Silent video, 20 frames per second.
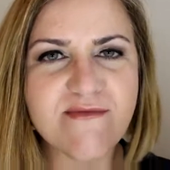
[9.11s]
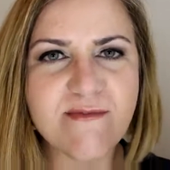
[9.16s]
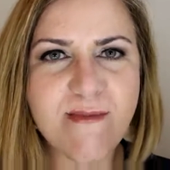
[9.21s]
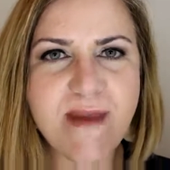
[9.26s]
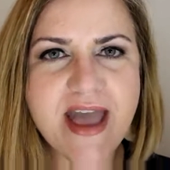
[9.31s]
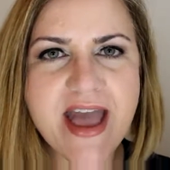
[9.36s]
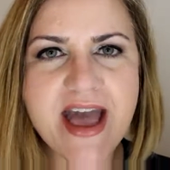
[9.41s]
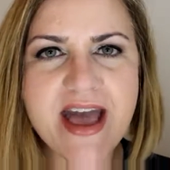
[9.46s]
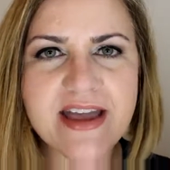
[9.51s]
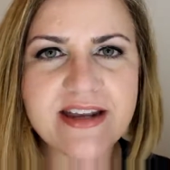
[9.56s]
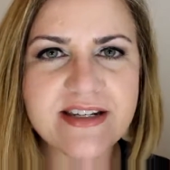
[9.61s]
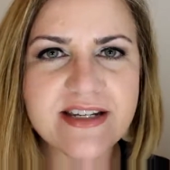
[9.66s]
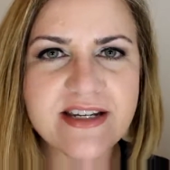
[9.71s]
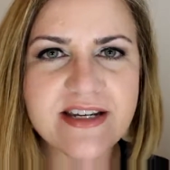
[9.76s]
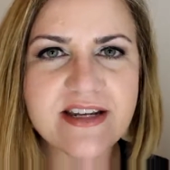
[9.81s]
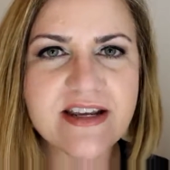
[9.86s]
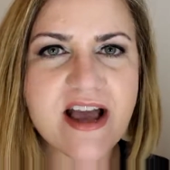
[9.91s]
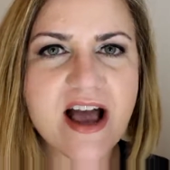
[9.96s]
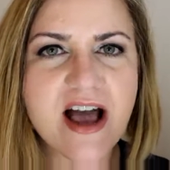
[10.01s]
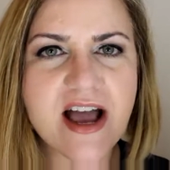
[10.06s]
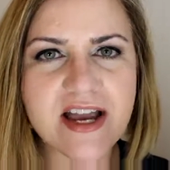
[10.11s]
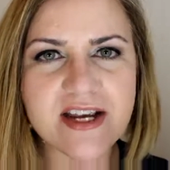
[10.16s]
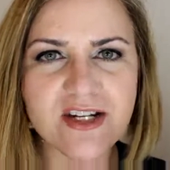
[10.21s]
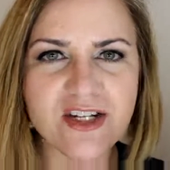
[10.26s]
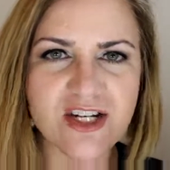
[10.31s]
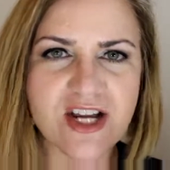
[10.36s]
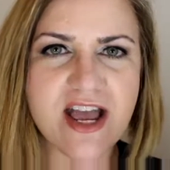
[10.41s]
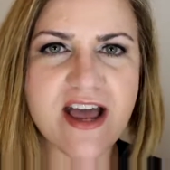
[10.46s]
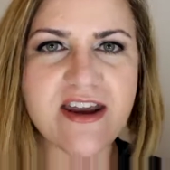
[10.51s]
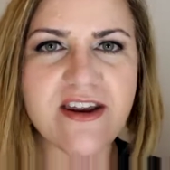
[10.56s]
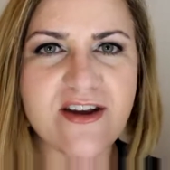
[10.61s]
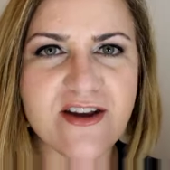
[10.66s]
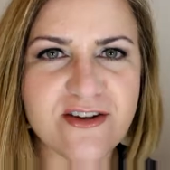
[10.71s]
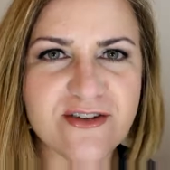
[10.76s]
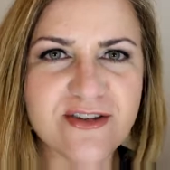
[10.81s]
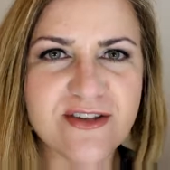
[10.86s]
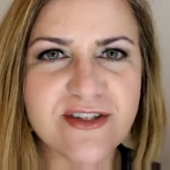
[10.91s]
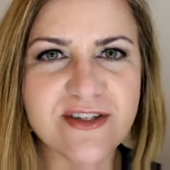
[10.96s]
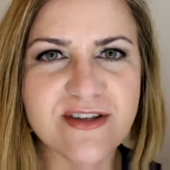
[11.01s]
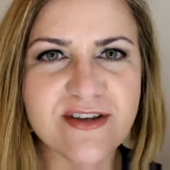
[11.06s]
matte
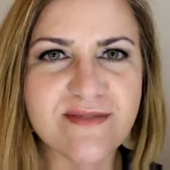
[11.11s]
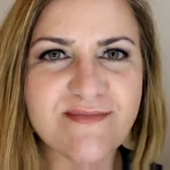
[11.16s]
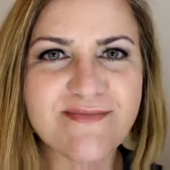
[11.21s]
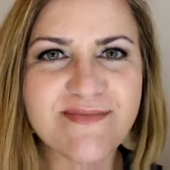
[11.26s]
eyeshadows.